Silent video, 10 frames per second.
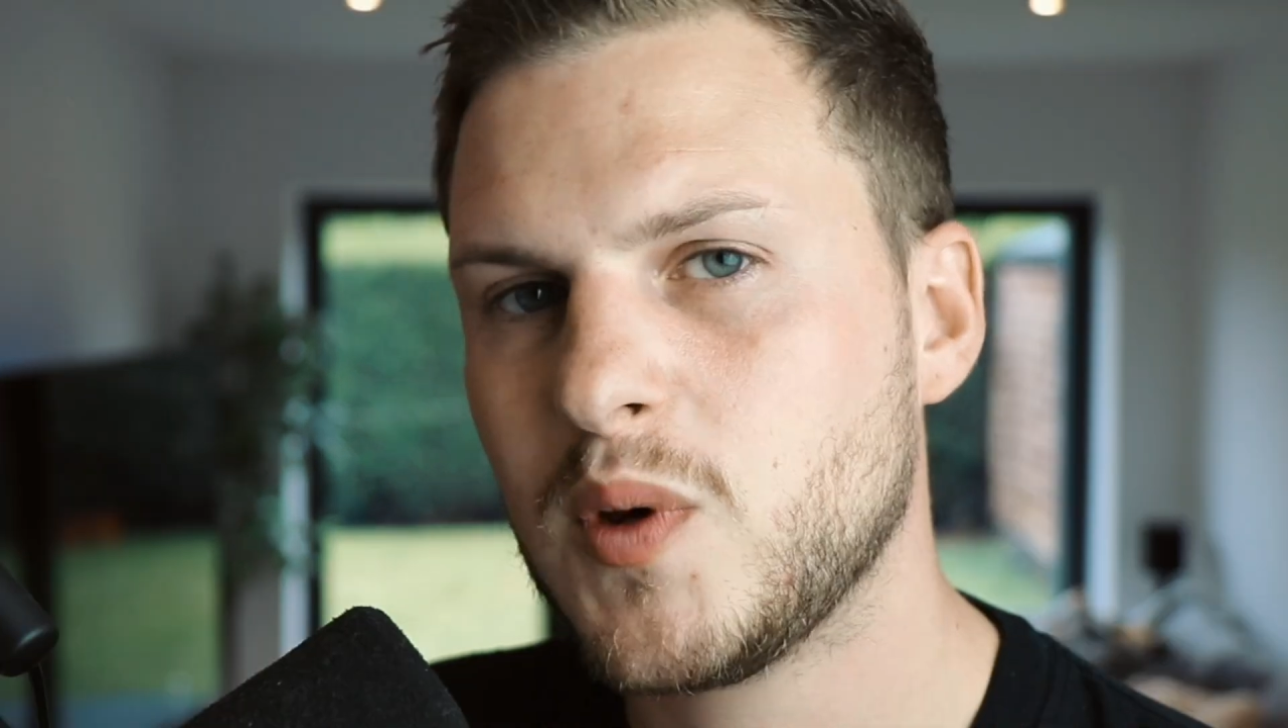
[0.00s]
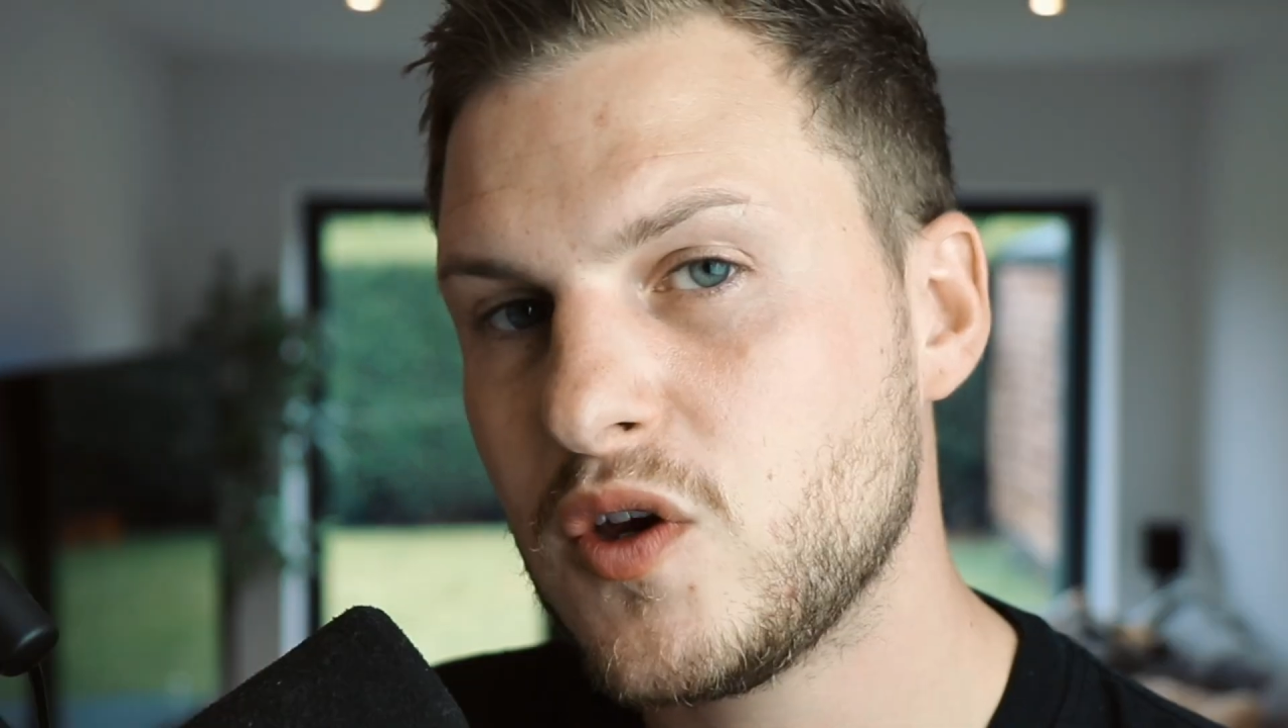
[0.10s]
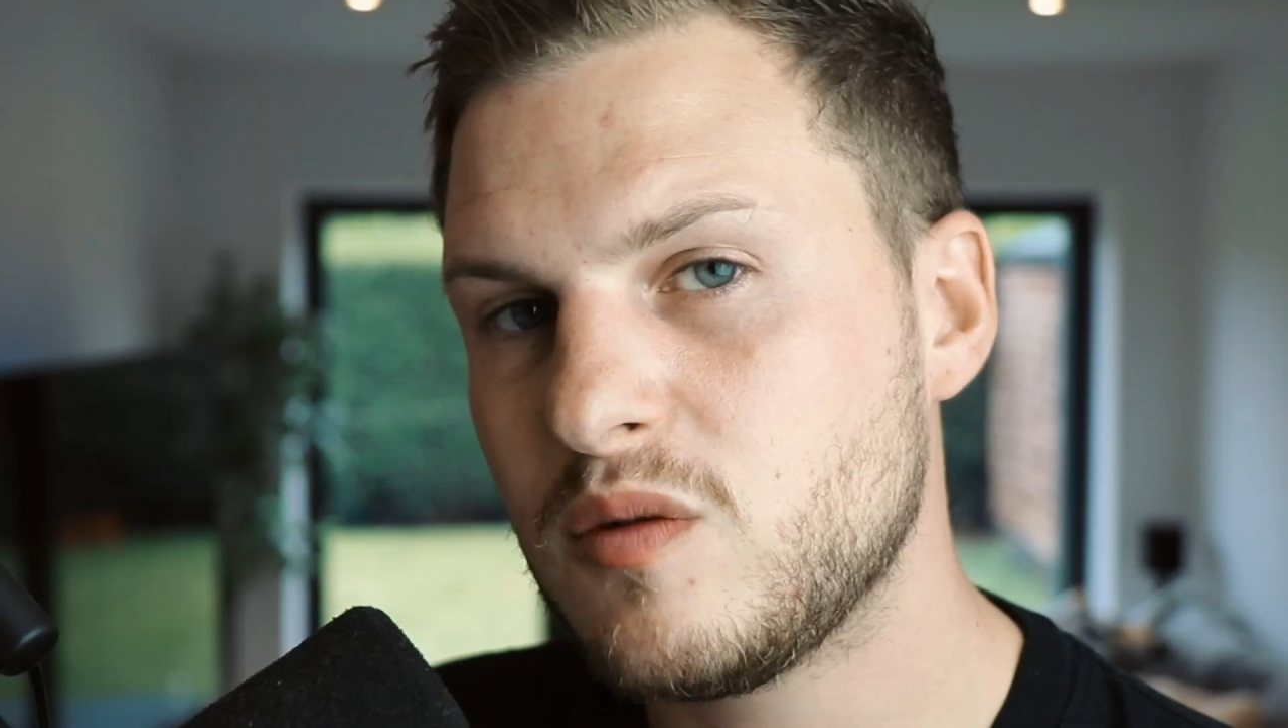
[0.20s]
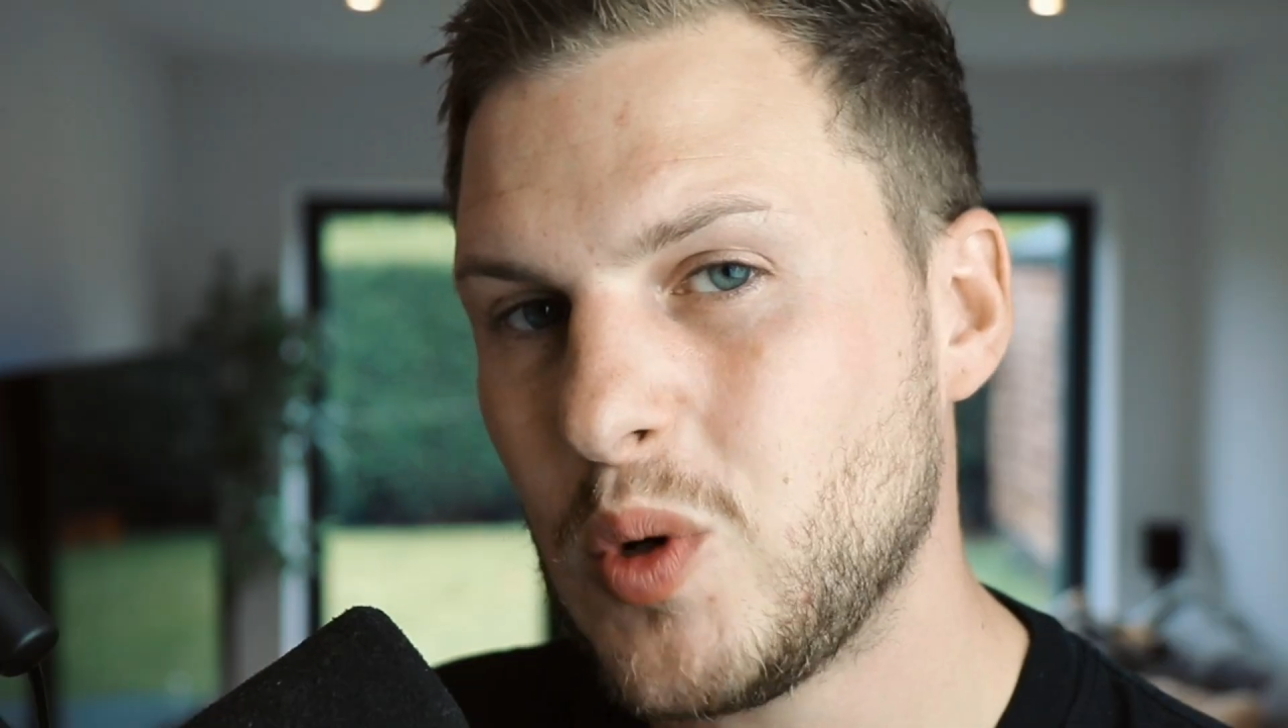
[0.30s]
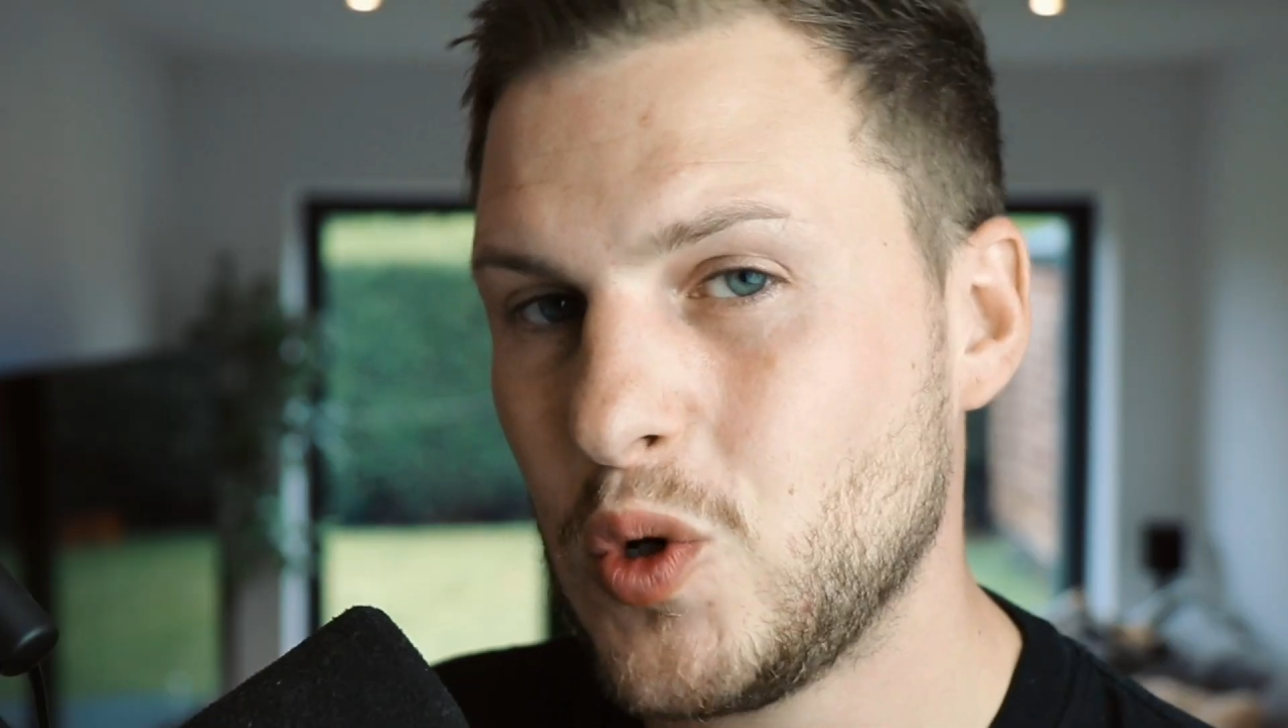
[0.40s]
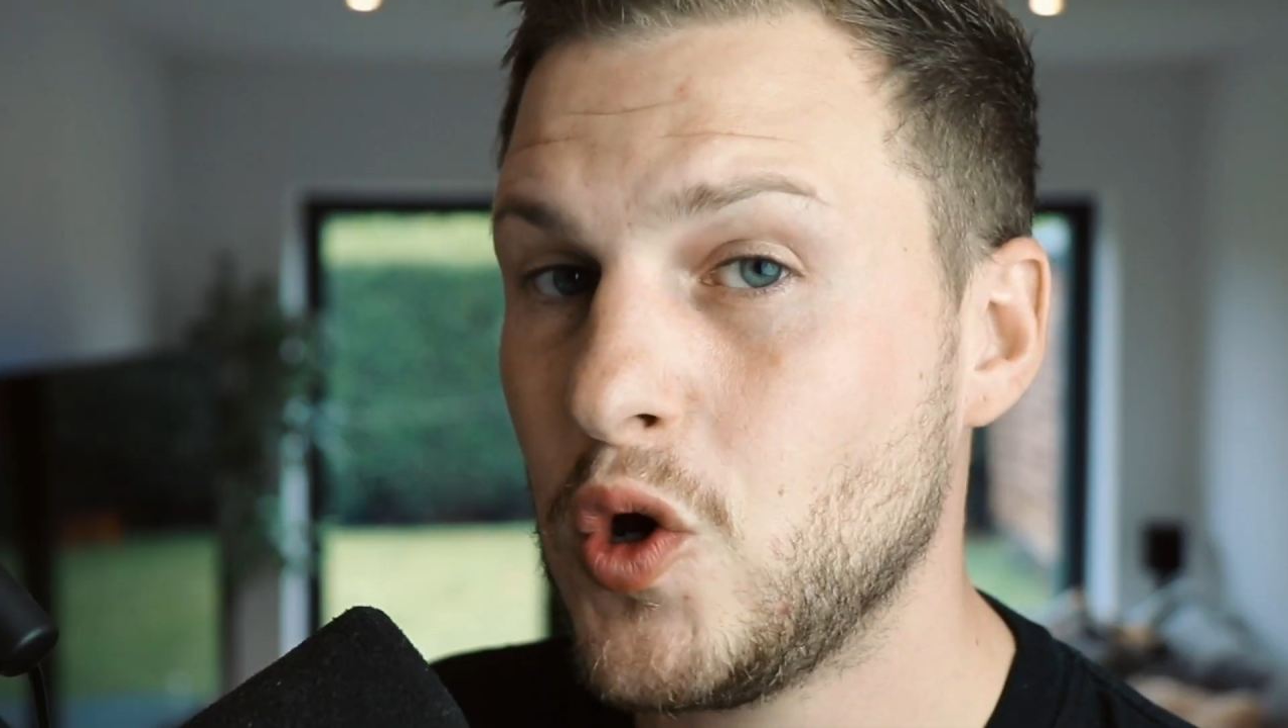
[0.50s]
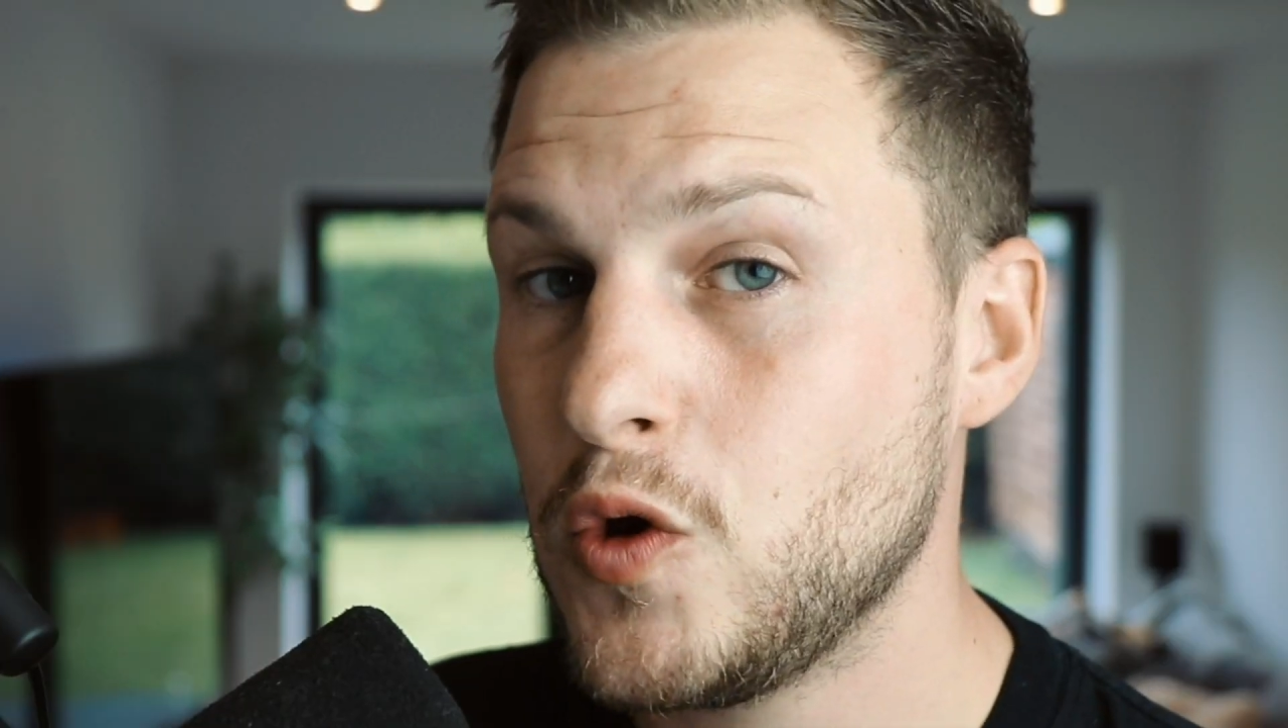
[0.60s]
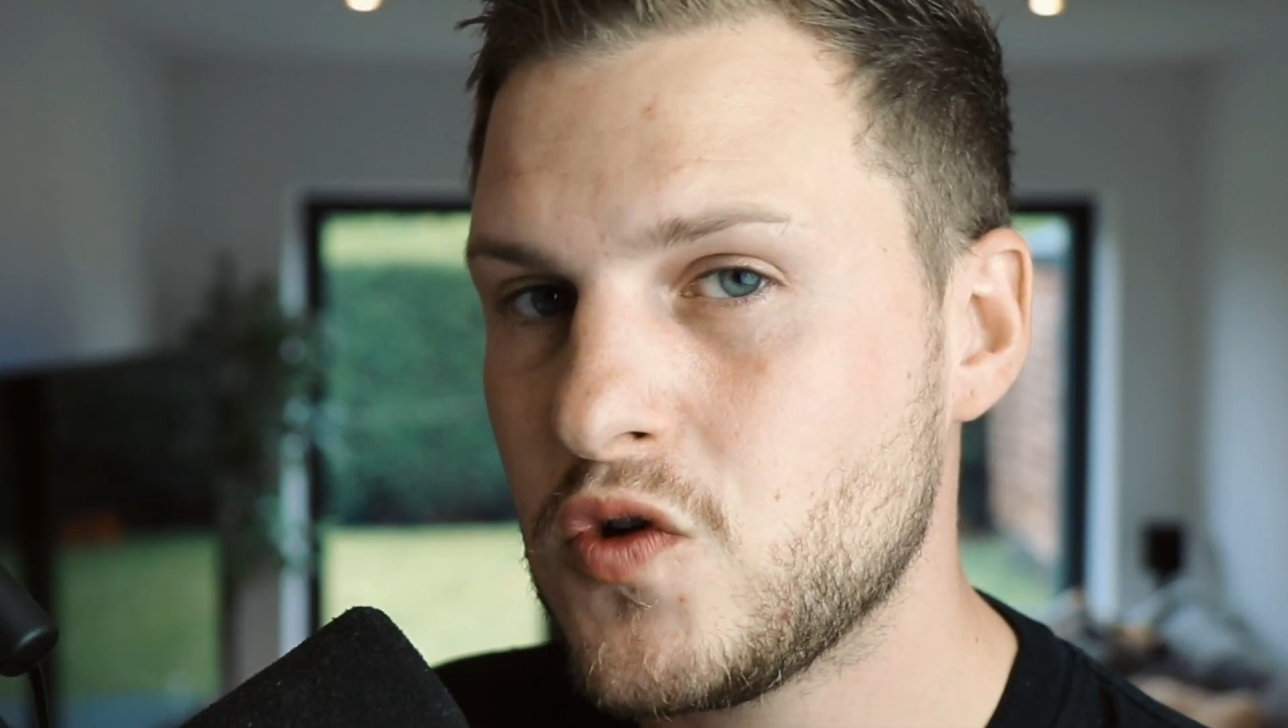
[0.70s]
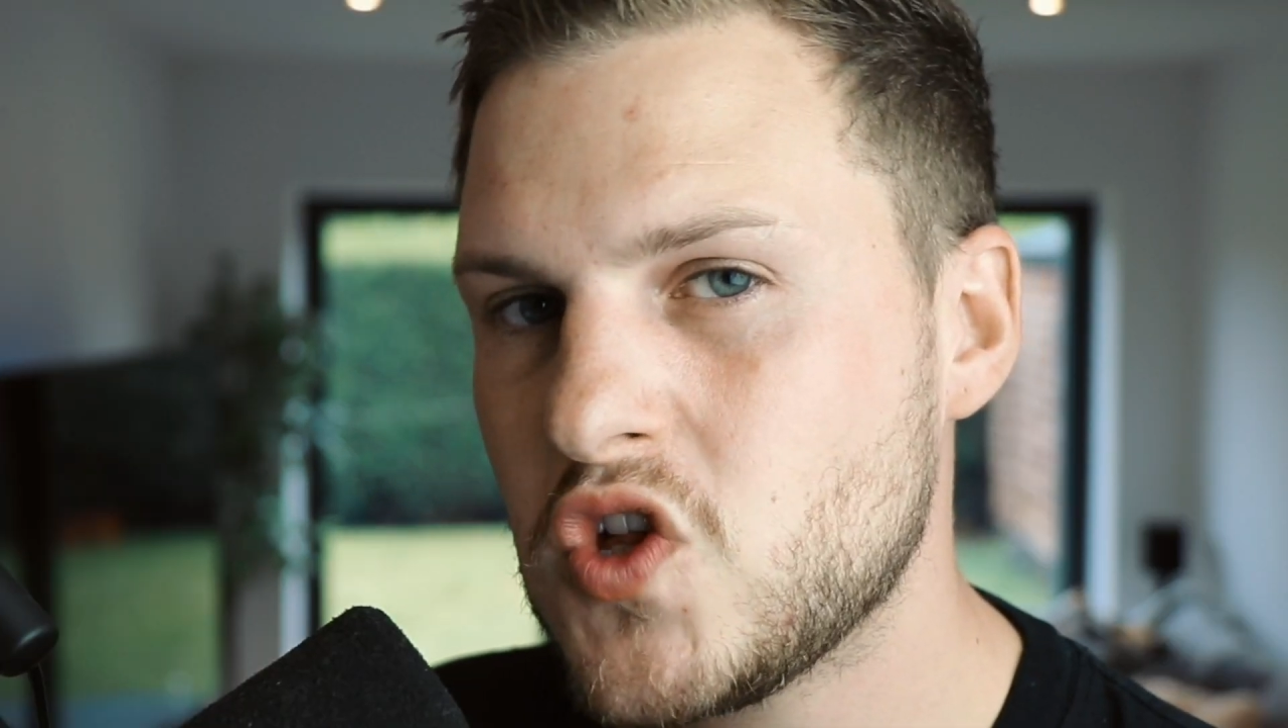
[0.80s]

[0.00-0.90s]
because Boohoo's